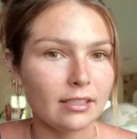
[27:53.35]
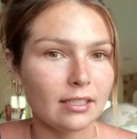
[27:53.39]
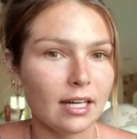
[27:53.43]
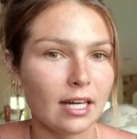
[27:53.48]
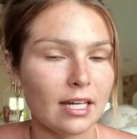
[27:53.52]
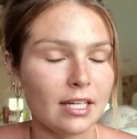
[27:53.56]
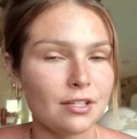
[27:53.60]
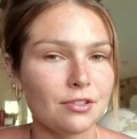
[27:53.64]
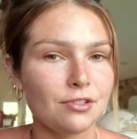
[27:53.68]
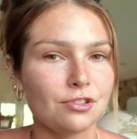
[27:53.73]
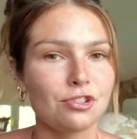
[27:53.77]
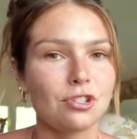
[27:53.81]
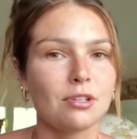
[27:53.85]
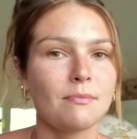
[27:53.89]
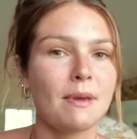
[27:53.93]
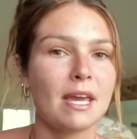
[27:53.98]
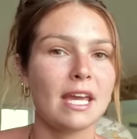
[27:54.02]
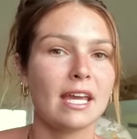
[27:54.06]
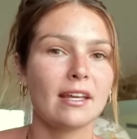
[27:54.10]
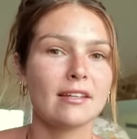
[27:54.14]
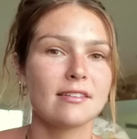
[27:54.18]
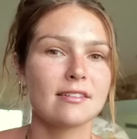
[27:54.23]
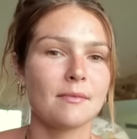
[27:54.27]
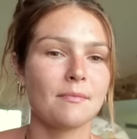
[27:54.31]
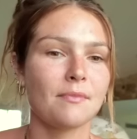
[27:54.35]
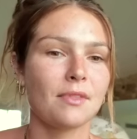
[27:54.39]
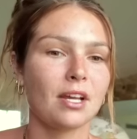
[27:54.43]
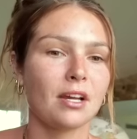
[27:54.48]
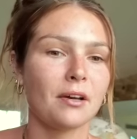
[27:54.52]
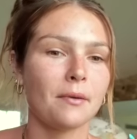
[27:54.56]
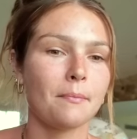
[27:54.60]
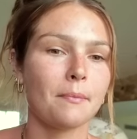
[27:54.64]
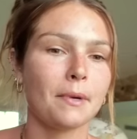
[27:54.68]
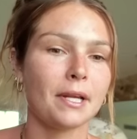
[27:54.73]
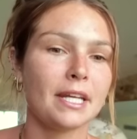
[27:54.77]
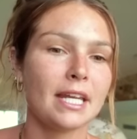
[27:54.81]
I usually make something
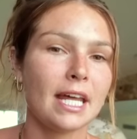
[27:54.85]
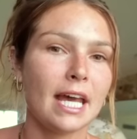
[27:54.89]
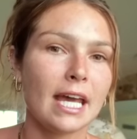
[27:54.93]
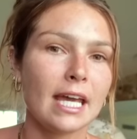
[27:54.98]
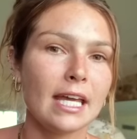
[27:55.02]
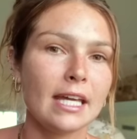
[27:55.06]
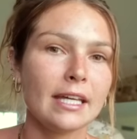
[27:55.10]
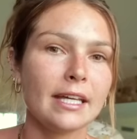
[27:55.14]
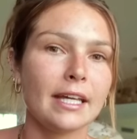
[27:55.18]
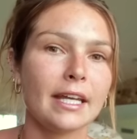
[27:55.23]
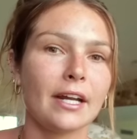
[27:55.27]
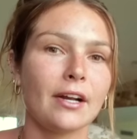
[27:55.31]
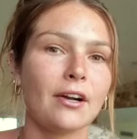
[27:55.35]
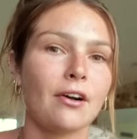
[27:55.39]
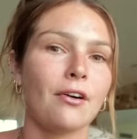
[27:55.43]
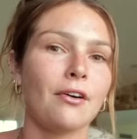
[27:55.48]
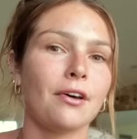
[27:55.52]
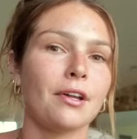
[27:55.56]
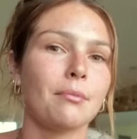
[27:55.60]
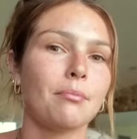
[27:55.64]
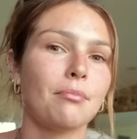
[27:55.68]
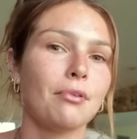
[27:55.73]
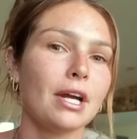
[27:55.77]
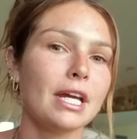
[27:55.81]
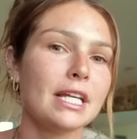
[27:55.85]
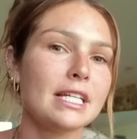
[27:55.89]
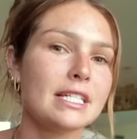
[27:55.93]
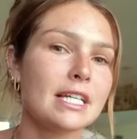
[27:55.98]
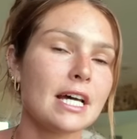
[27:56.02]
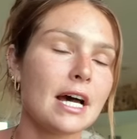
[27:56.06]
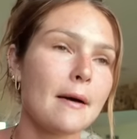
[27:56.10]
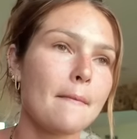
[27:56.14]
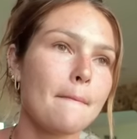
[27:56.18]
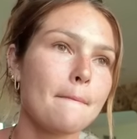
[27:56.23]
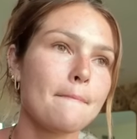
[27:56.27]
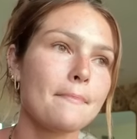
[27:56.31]
on Monday and I call it a brain
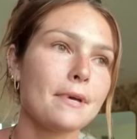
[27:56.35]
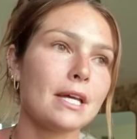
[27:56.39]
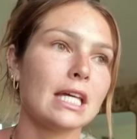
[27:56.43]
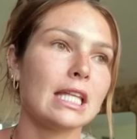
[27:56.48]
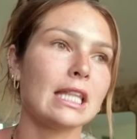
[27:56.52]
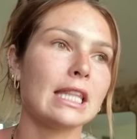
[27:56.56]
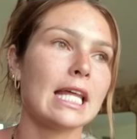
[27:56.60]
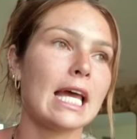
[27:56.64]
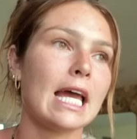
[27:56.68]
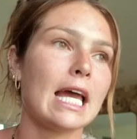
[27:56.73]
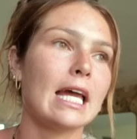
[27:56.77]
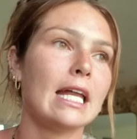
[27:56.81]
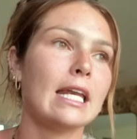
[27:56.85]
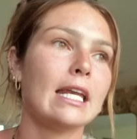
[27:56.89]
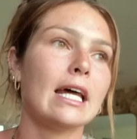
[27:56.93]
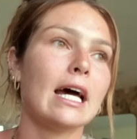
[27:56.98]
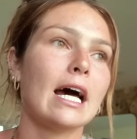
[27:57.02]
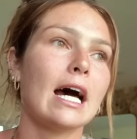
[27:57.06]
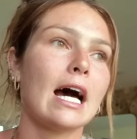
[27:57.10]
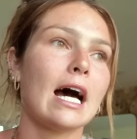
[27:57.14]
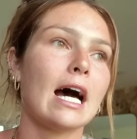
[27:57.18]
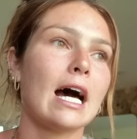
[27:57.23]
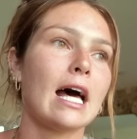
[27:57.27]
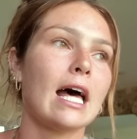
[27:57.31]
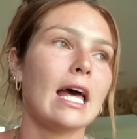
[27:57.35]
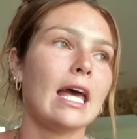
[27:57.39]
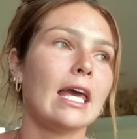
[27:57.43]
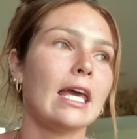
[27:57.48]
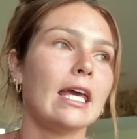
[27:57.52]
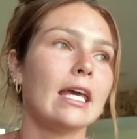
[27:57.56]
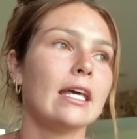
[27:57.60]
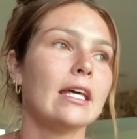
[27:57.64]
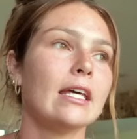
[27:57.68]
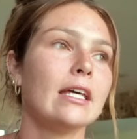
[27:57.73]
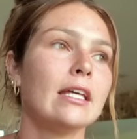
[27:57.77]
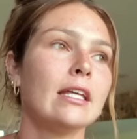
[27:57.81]
dump, and then
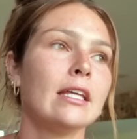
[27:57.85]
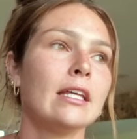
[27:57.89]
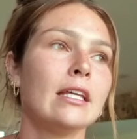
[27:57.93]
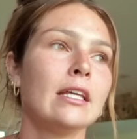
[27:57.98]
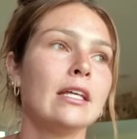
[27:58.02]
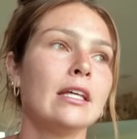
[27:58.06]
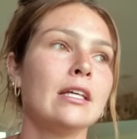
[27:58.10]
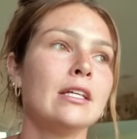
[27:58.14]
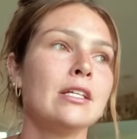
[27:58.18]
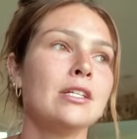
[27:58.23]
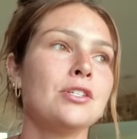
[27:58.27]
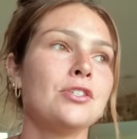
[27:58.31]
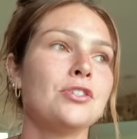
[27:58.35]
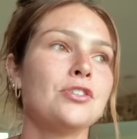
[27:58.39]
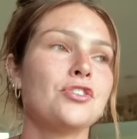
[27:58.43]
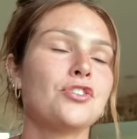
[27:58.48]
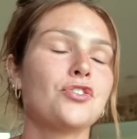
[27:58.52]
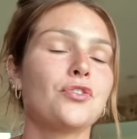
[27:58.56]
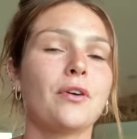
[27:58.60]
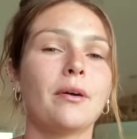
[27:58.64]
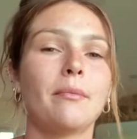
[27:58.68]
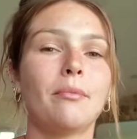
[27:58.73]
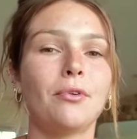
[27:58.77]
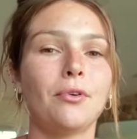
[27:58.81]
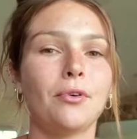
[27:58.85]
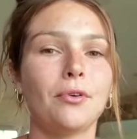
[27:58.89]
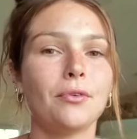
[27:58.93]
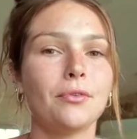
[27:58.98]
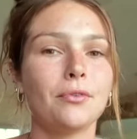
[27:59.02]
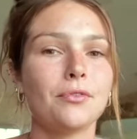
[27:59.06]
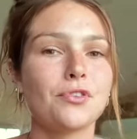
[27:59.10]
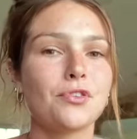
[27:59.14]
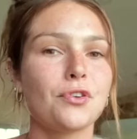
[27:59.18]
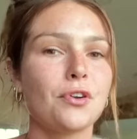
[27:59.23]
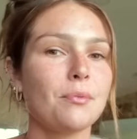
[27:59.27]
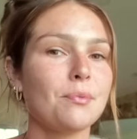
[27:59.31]
I scribble,
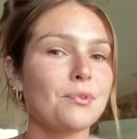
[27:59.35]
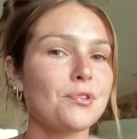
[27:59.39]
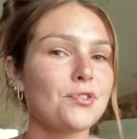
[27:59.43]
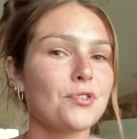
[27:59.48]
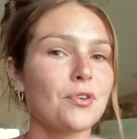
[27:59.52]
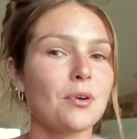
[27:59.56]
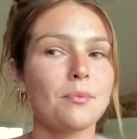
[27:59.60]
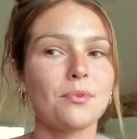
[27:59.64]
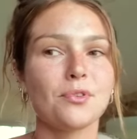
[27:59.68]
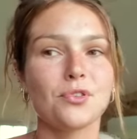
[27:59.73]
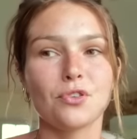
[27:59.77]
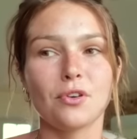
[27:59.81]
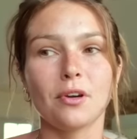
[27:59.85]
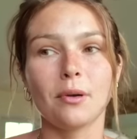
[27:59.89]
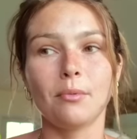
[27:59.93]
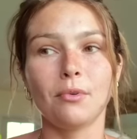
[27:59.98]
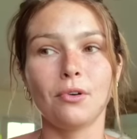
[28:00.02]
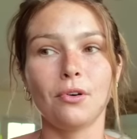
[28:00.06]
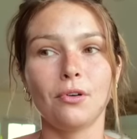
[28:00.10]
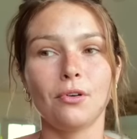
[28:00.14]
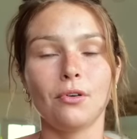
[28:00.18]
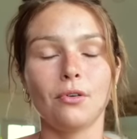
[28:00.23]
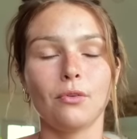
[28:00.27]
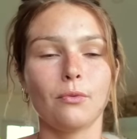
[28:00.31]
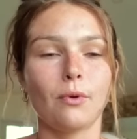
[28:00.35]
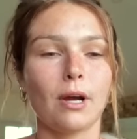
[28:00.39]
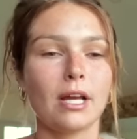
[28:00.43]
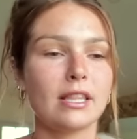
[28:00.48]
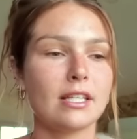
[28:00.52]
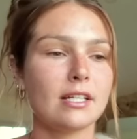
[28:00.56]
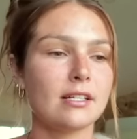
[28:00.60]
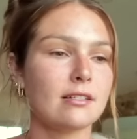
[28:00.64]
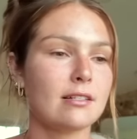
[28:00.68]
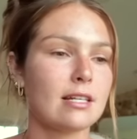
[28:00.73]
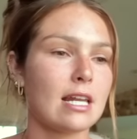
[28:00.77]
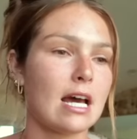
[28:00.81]
write
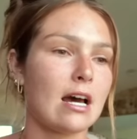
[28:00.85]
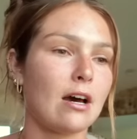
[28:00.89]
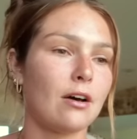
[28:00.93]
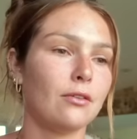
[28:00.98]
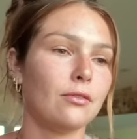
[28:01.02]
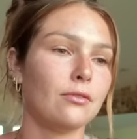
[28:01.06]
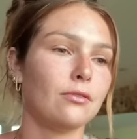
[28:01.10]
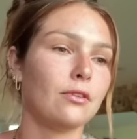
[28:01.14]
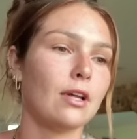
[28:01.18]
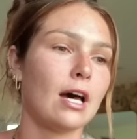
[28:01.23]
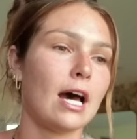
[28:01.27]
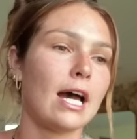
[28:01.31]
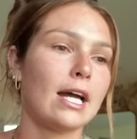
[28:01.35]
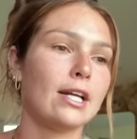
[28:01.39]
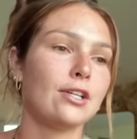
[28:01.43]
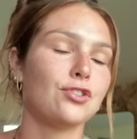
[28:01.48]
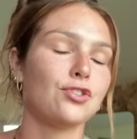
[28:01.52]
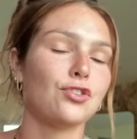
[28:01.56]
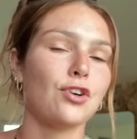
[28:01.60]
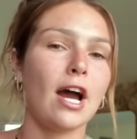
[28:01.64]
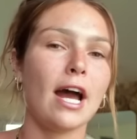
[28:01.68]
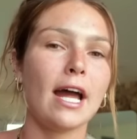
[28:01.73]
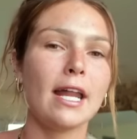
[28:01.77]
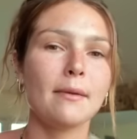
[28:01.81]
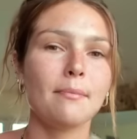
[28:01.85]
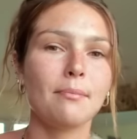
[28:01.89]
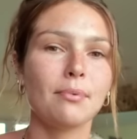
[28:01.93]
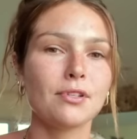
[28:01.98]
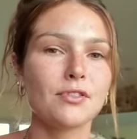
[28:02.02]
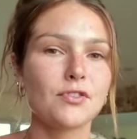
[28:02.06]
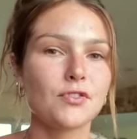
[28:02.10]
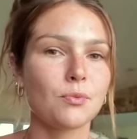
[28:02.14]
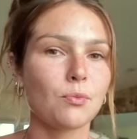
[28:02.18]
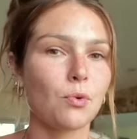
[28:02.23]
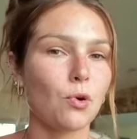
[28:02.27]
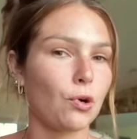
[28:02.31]
things down. I try to
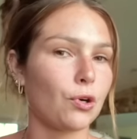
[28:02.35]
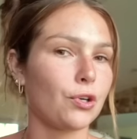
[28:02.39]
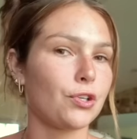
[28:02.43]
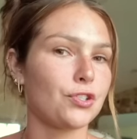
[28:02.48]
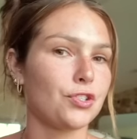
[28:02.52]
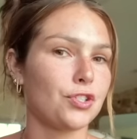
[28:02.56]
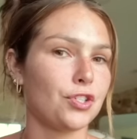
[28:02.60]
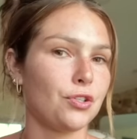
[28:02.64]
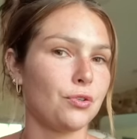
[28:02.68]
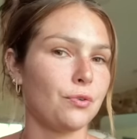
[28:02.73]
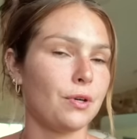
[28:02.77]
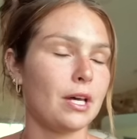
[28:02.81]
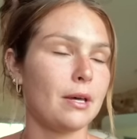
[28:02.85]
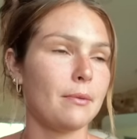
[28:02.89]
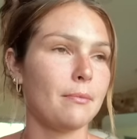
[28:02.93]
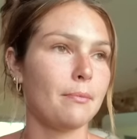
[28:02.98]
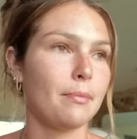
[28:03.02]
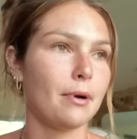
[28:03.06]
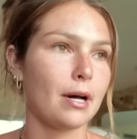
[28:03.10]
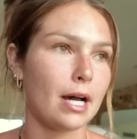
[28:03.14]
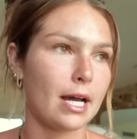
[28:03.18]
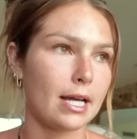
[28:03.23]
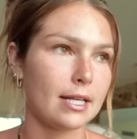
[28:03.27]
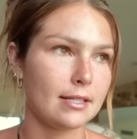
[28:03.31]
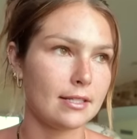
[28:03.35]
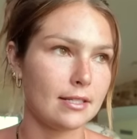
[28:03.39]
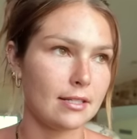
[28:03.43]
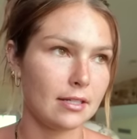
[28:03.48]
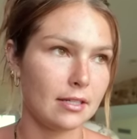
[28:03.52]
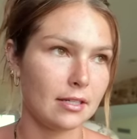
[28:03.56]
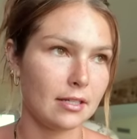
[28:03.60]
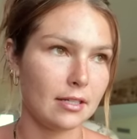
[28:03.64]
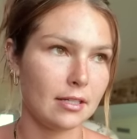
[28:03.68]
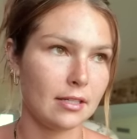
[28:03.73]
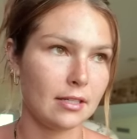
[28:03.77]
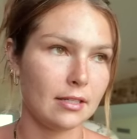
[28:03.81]
put some order to it, but
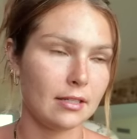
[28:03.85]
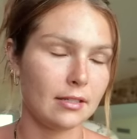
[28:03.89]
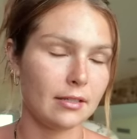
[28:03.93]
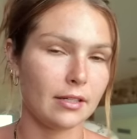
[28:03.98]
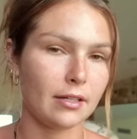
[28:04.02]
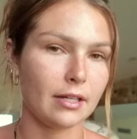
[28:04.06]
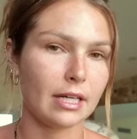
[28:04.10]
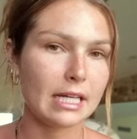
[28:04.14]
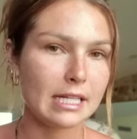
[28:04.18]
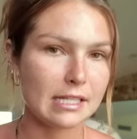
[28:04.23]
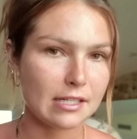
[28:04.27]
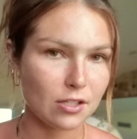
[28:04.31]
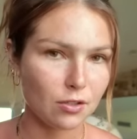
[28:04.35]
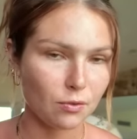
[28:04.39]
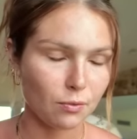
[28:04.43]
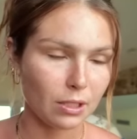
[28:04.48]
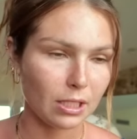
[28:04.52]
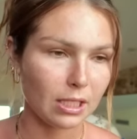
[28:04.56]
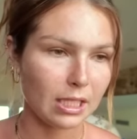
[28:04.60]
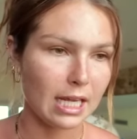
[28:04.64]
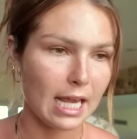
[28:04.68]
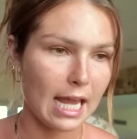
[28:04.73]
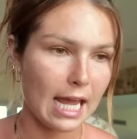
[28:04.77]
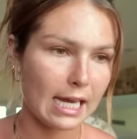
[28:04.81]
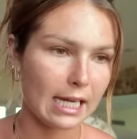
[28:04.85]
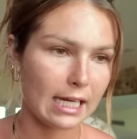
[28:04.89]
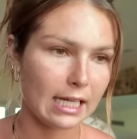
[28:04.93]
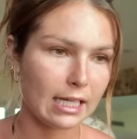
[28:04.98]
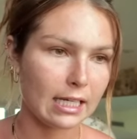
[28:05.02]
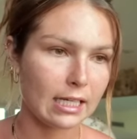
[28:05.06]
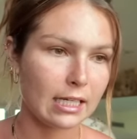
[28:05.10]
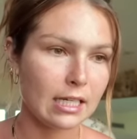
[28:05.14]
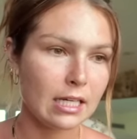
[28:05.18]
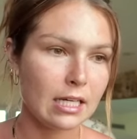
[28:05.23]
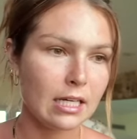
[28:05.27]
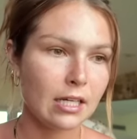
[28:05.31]
there isn't really
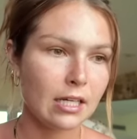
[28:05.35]
any.